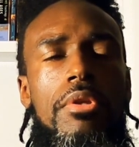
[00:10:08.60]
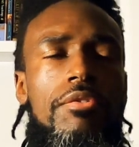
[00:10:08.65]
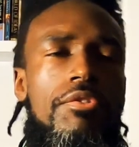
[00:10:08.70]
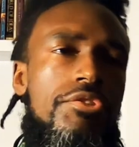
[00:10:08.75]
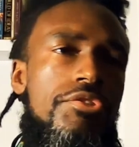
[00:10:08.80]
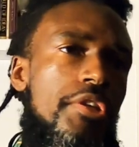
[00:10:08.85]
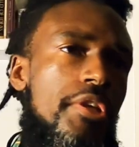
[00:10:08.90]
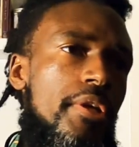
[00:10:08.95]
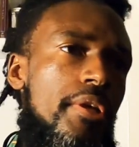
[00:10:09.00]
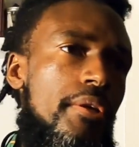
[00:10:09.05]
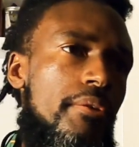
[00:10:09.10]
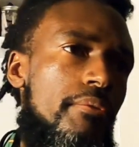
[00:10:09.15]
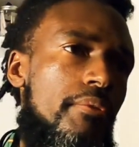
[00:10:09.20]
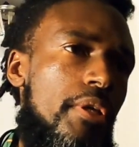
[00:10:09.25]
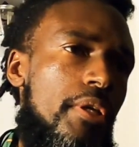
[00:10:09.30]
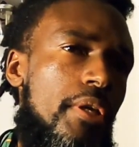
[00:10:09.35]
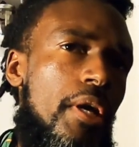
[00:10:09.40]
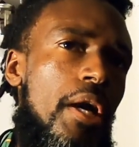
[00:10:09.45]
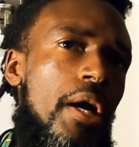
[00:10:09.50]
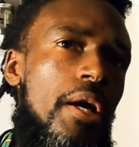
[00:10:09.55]
Even
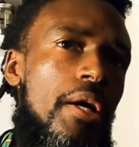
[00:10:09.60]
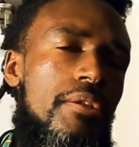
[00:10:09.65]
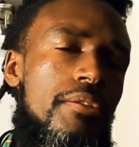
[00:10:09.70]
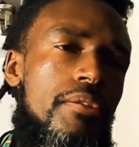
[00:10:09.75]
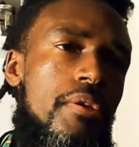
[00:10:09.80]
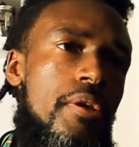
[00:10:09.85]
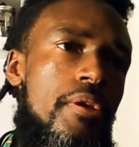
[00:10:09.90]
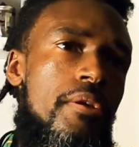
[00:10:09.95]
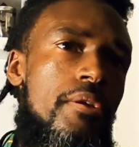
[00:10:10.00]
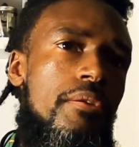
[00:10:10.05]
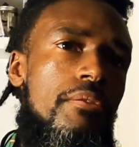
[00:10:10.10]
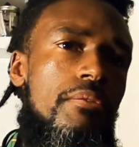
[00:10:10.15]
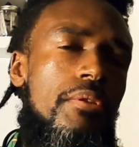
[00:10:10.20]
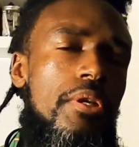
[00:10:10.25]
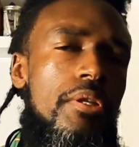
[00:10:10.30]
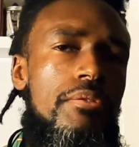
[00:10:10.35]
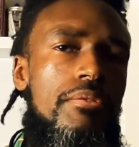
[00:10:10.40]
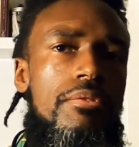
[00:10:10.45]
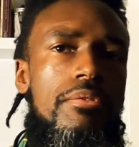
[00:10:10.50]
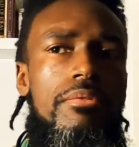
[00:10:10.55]
saying that God is He,
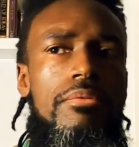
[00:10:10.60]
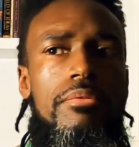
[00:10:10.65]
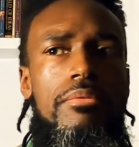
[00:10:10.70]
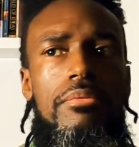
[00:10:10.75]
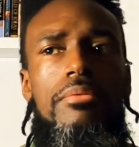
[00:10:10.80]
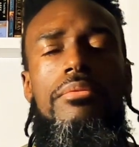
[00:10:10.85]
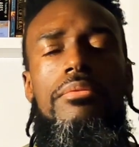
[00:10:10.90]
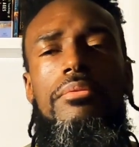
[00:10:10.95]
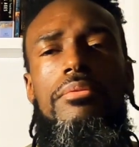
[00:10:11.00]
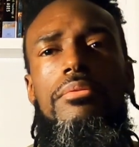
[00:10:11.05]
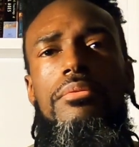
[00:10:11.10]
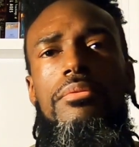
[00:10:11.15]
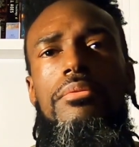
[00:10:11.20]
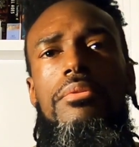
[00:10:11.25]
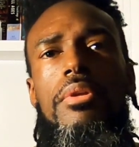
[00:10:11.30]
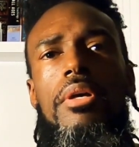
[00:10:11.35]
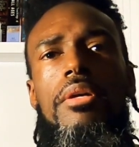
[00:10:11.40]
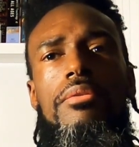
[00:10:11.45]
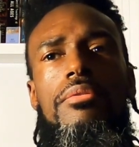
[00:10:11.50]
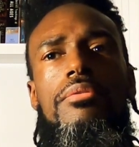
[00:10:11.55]
that's
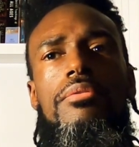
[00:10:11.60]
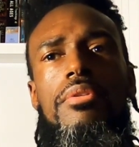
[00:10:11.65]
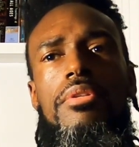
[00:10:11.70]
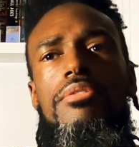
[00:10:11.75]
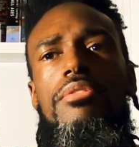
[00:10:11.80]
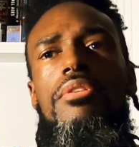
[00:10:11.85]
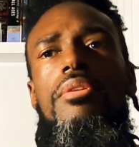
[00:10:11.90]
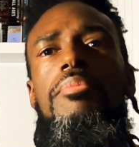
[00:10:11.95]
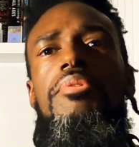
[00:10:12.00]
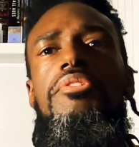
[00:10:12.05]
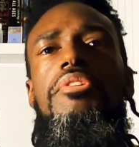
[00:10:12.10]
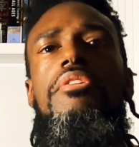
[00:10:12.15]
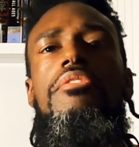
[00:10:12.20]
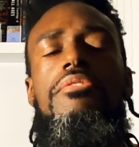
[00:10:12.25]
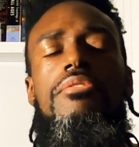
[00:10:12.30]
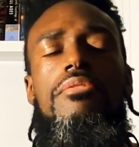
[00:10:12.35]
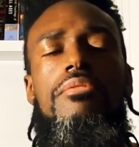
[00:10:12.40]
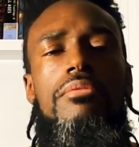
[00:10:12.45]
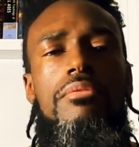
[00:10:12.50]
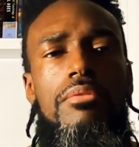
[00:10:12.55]
a
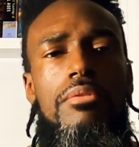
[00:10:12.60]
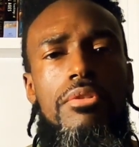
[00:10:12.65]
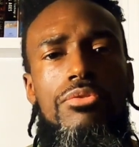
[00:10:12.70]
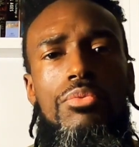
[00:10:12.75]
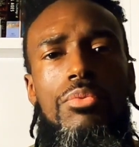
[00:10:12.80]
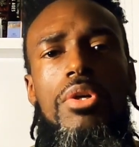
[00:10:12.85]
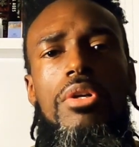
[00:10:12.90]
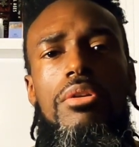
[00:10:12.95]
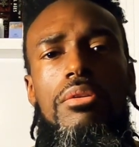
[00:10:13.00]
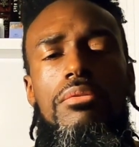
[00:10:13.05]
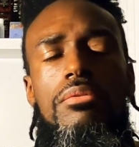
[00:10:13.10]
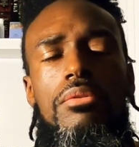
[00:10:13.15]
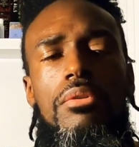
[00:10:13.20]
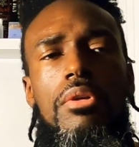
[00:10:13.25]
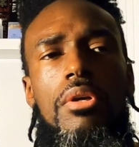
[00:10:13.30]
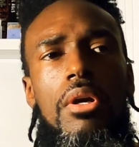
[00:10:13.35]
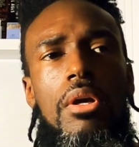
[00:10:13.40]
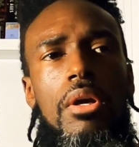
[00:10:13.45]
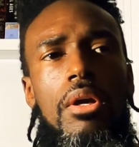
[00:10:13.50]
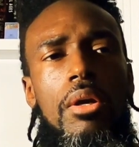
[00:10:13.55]
limitation as well.
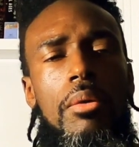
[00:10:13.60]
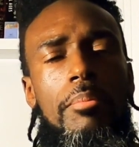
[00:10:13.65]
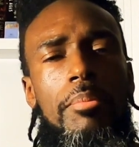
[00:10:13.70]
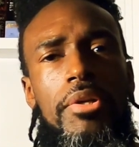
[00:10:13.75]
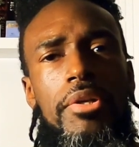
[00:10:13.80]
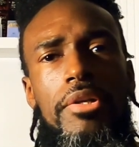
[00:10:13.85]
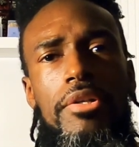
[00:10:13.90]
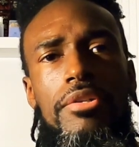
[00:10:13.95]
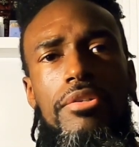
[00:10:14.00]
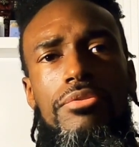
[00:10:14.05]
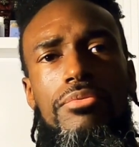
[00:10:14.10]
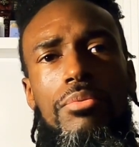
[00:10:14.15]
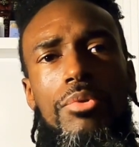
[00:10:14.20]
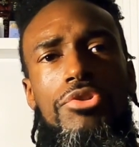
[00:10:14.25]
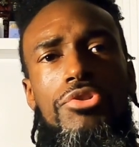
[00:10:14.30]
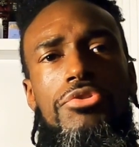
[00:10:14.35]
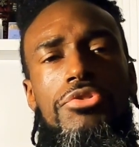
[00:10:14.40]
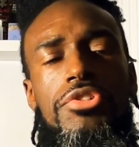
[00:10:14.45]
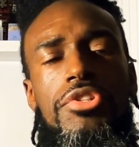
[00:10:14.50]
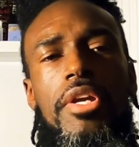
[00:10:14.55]
Because
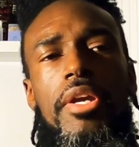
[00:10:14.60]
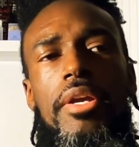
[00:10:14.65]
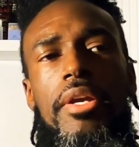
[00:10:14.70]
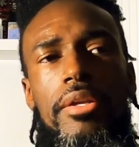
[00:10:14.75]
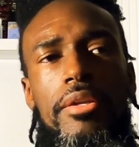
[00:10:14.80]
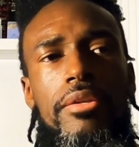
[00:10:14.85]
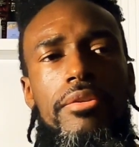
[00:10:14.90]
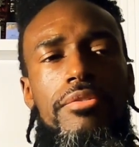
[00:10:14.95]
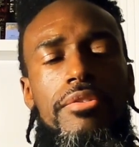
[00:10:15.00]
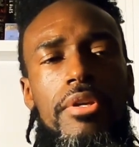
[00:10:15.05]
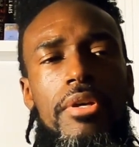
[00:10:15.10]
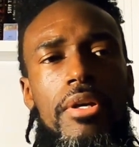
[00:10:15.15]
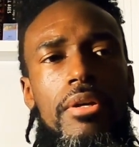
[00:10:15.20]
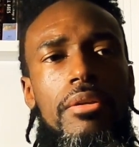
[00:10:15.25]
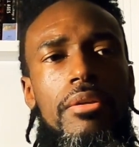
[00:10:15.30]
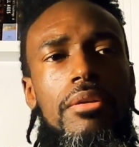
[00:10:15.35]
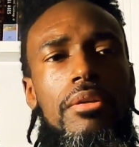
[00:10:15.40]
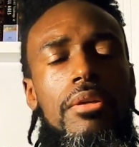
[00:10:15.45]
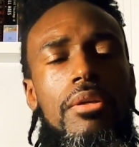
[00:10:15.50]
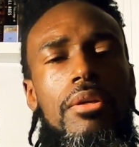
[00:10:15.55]
what you're saying is
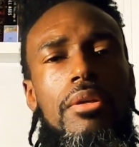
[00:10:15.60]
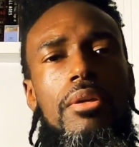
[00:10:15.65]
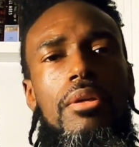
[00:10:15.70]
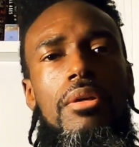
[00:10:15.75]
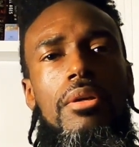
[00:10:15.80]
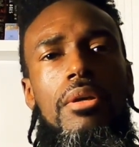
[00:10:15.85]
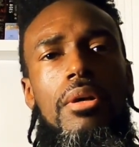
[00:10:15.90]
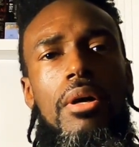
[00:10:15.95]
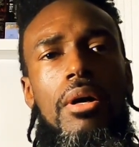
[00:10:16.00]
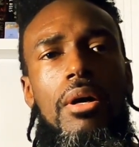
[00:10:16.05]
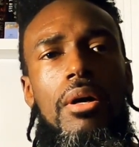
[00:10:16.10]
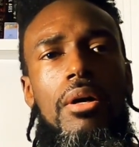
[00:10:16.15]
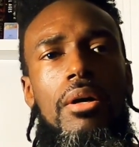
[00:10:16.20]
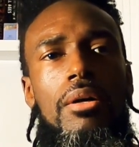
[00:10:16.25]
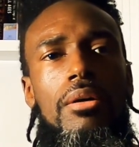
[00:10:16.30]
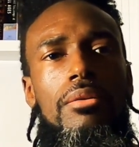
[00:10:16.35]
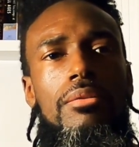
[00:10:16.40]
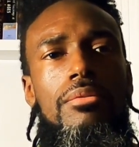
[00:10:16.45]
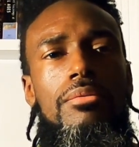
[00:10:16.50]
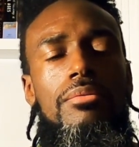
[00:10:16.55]
that,
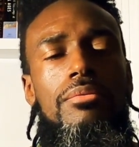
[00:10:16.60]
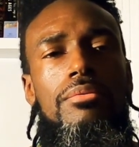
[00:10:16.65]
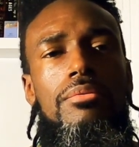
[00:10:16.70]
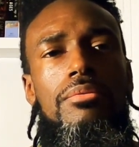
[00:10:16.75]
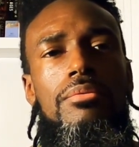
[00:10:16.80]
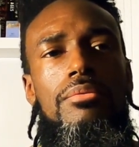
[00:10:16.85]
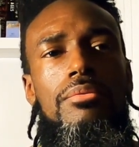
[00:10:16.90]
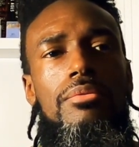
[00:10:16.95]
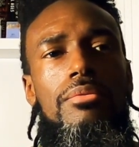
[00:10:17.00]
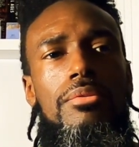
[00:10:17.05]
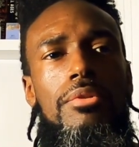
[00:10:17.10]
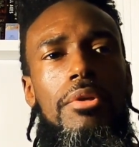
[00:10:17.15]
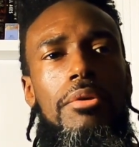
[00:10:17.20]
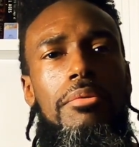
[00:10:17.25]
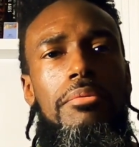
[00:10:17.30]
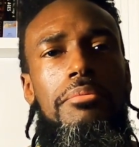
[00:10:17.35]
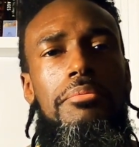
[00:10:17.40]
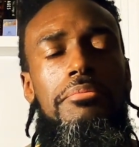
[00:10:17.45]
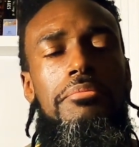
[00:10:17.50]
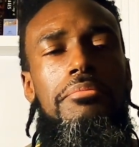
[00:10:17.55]
uh, you
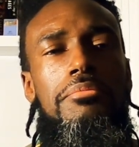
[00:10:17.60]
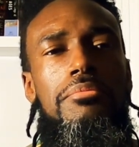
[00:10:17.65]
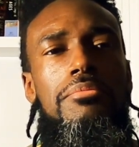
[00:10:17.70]
know,